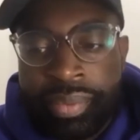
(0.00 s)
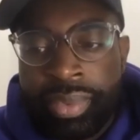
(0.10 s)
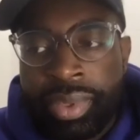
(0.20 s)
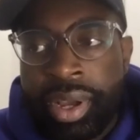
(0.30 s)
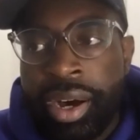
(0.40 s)

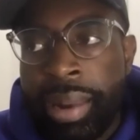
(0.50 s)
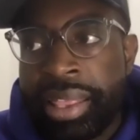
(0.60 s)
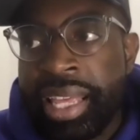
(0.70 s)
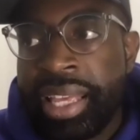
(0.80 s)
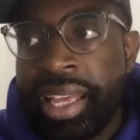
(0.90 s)
I
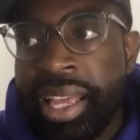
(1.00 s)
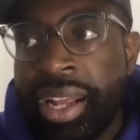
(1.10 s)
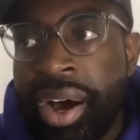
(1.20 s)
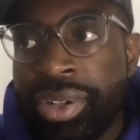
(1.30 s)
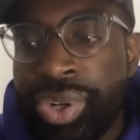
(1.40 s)
think, and
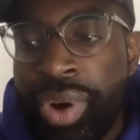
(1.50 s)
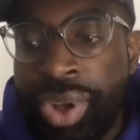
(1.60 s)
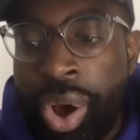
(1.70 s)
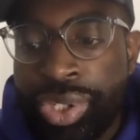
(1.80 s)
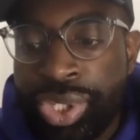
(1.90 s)
also, I
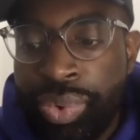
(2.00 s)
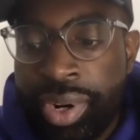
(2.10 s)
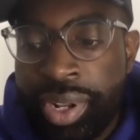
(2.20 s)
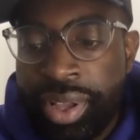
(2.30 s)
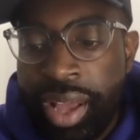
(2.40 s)
also want
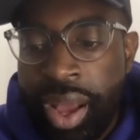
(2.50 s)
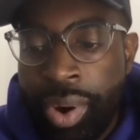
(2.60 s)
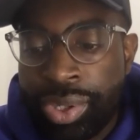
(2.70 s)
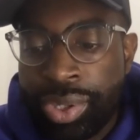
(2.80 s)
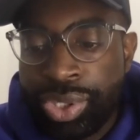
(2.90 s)

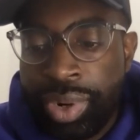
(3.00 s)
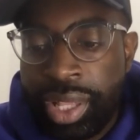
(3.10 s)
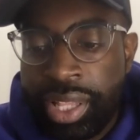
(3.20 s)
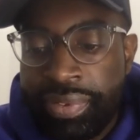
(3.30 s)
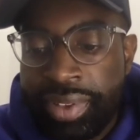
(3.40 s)
to
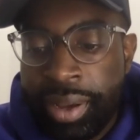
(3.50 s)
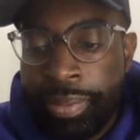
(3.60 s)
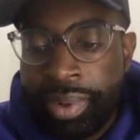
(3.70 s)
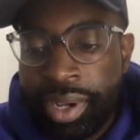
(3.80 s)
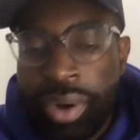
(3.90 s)
lift up
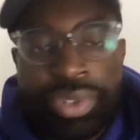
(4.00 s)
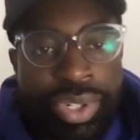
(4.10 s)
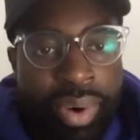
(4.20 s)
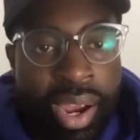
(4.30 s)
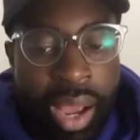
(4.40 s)

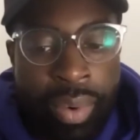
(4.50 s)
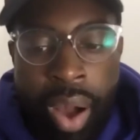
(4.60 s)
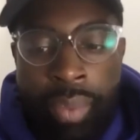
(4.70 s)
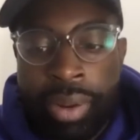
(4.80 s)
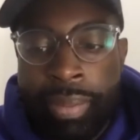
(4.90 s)
culture, right? I
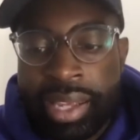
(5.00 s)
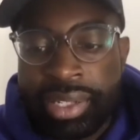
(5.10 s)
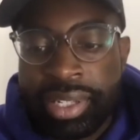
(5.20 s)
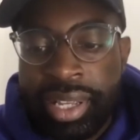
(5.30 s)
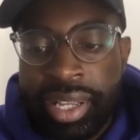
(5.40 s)
want to
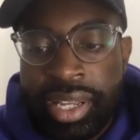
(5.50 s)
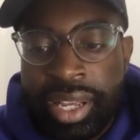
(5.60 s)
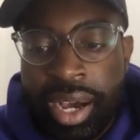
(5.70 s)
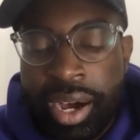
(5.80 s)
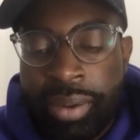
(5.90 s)
make
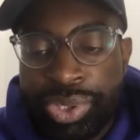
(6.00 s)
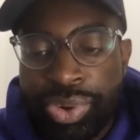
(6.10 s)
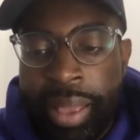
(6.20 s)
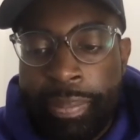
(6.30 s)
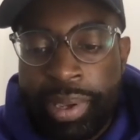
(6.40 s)
sure
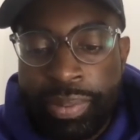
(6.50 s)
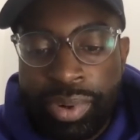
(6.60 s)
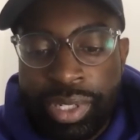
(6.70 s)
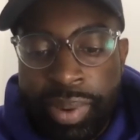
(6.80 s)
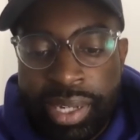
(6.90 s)
that people,
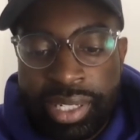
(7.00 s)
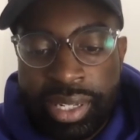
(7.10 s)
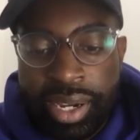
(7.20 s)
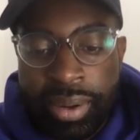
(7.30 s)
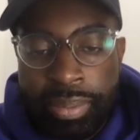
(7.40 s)
especially
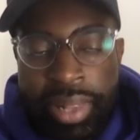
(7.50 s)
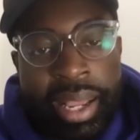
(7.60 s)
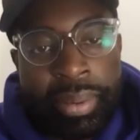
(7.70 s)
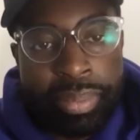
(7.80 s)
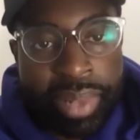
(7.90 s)

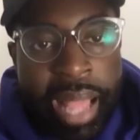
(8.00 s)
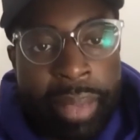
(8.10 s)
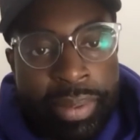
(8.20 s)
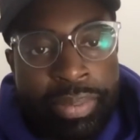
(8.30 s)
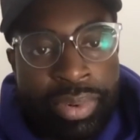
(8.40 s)
black
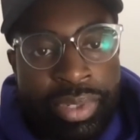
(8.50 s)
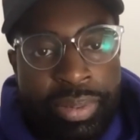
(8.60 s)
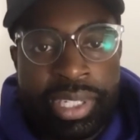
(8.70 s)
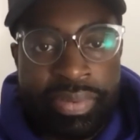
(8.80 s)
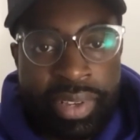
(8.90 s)
people
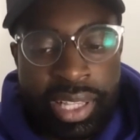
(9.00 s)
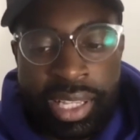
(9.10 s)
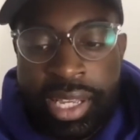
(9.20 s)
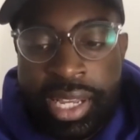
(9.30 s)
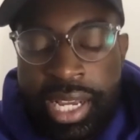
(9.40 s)

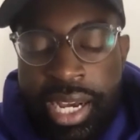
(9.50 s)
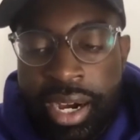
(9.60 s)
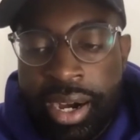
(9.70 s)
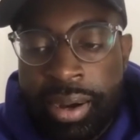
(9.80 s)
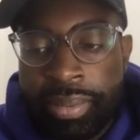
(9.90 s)
specifically,
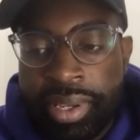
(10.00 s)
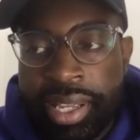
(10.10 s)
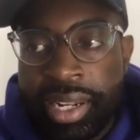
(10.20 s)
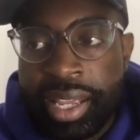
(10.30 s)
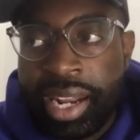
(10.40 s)

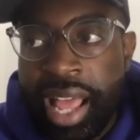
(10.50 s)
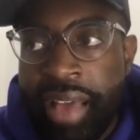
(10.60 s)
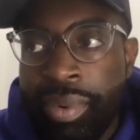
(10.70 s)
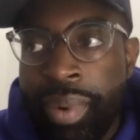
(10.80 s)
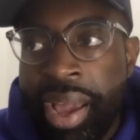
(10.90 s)
can have
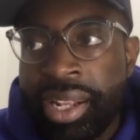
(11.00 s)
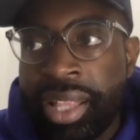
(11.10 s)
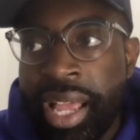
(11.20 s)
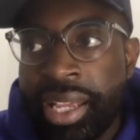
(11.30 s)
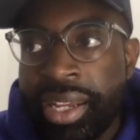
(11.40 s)
a way to
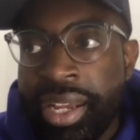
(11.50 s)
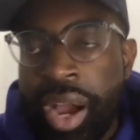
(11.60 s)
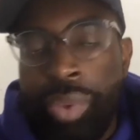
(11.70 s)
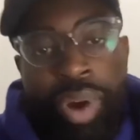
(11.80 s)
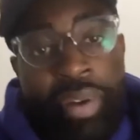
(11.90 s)
like
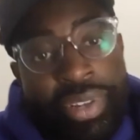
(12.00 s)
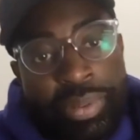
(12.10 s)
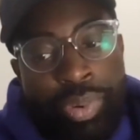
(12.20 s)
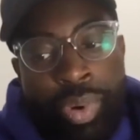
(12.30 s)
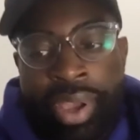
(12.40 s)
a reference
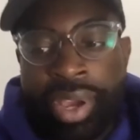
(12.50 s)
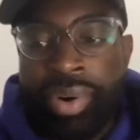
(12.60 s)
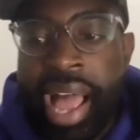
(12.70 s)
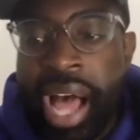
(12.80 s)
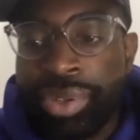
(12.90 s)
point on
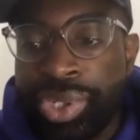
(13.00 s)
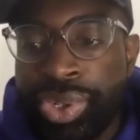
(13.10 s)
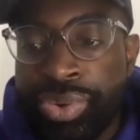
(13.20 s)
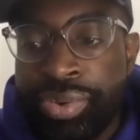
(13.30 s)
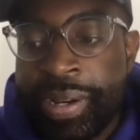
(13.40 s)
how to